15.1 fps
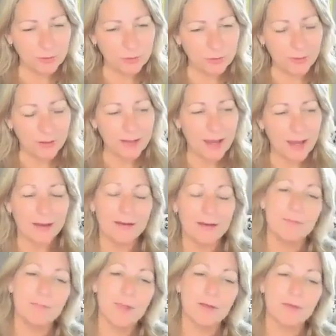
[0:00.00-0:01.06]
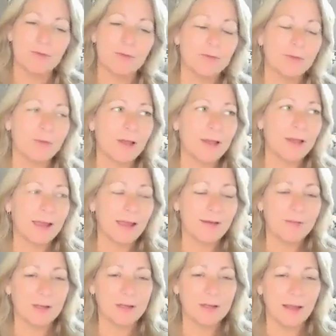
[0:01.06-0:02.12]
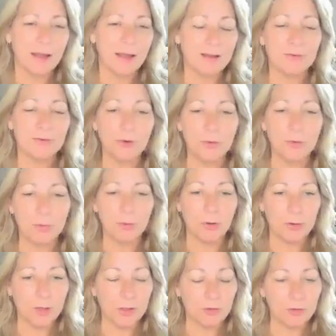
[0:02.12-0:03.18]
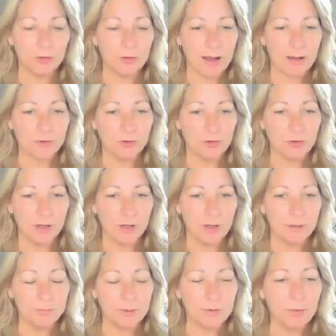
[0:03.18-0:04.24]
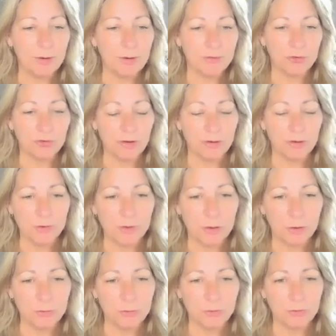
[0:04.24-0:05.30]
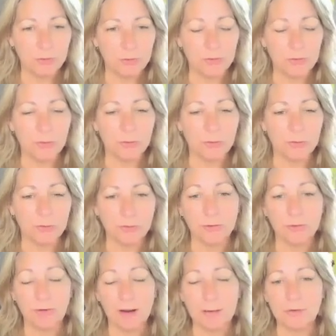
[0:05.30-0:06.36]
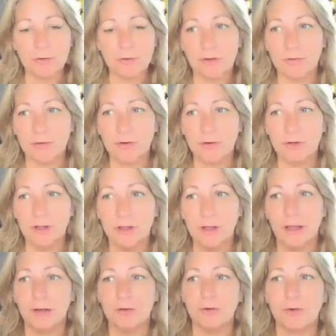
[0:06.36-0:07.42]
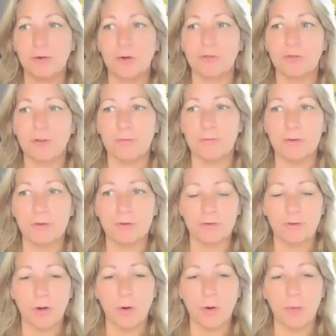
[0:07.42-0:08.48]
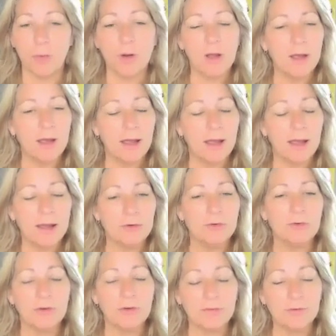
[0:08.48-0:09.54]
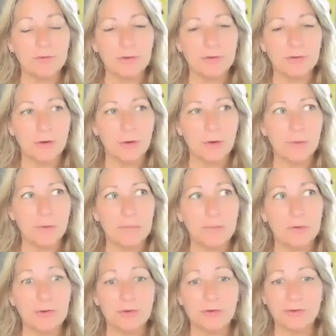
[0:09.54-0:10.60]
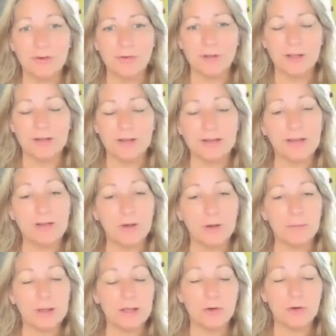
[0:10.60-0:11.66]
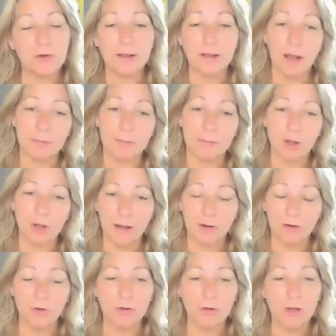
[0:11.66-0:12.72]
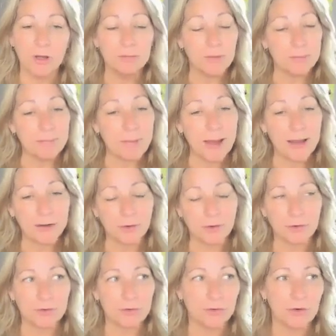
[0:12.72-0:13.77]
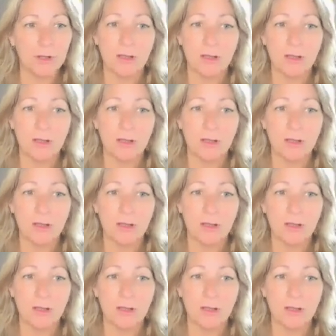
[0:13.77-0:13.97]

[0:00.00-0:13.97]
That's what I get. So it's like having a snowblower in your garage, but you have a shovel closest to the door. So you grab the shovel and you go shovel the snow, and you shovel the snow. And when you shovel it, then you come in, you're like, I'm tired, my back hurts.